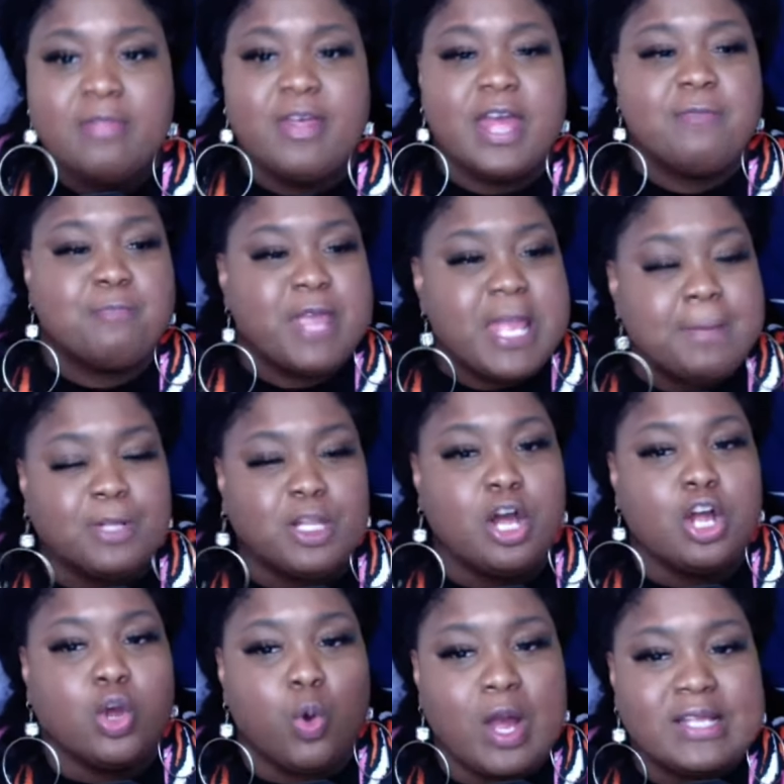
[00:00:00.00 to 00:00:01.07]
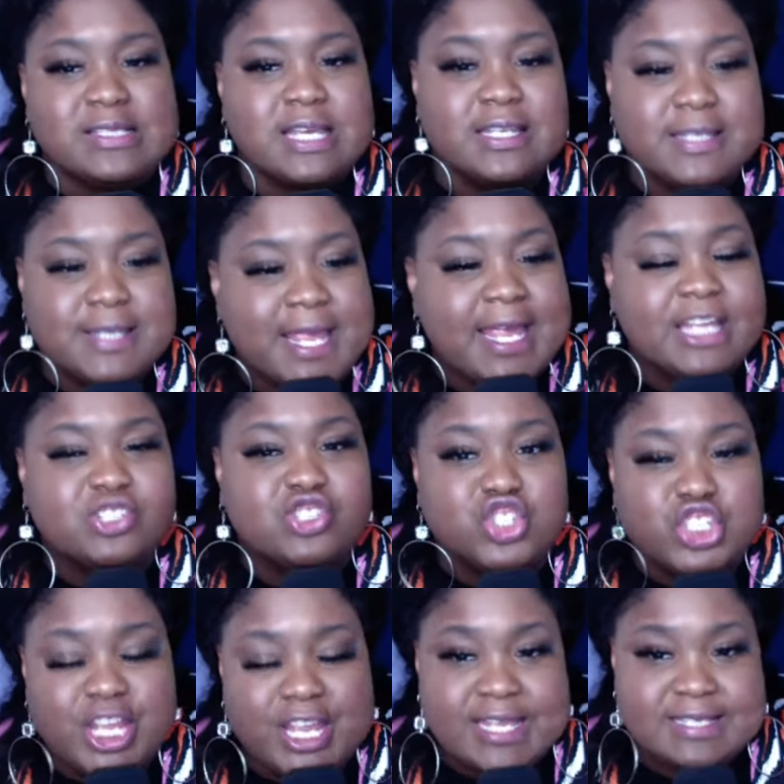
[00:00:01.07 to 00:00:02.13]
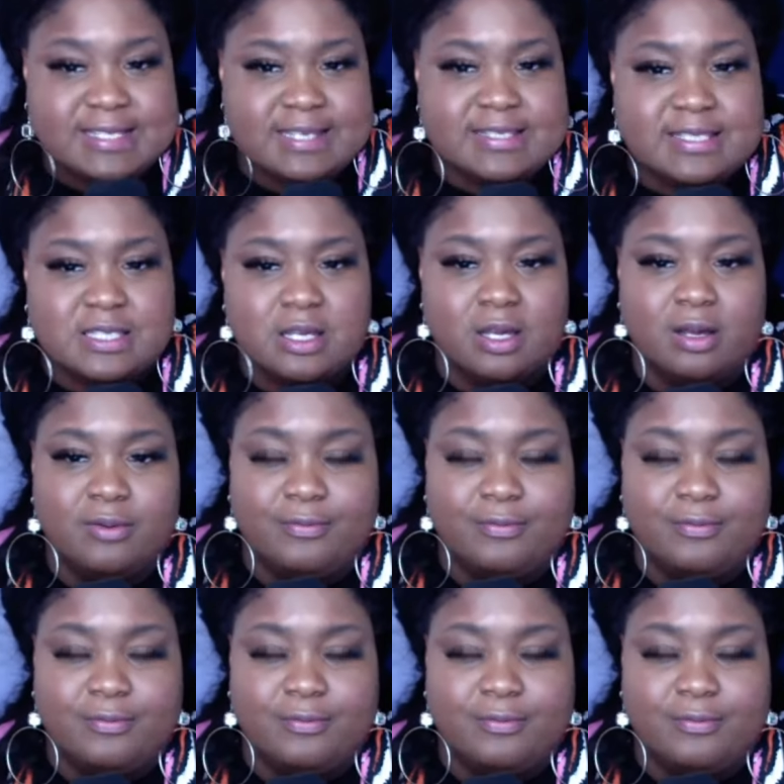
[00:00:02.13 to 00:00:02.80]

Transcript: that people are going to need Jesus